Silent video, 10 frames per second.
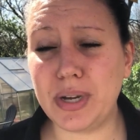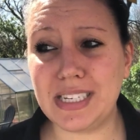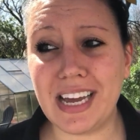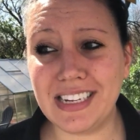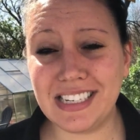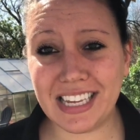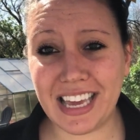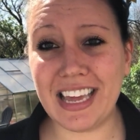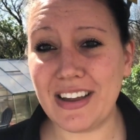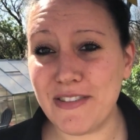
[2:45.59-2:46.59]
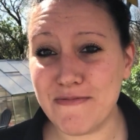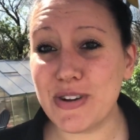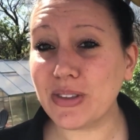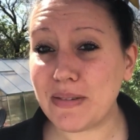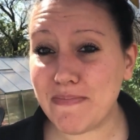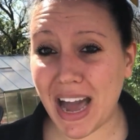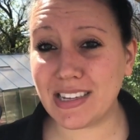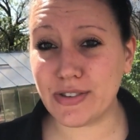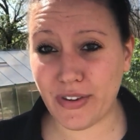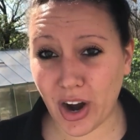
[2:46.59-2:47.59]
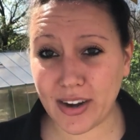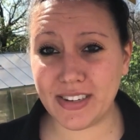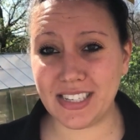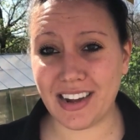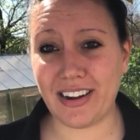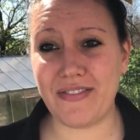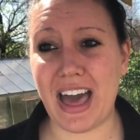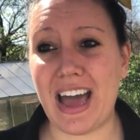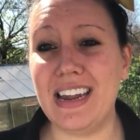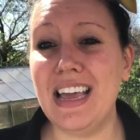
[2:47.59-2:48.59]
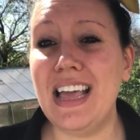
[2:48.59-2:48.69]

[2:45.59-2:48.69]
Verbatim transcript: We tend to get a really massive harvest out of that,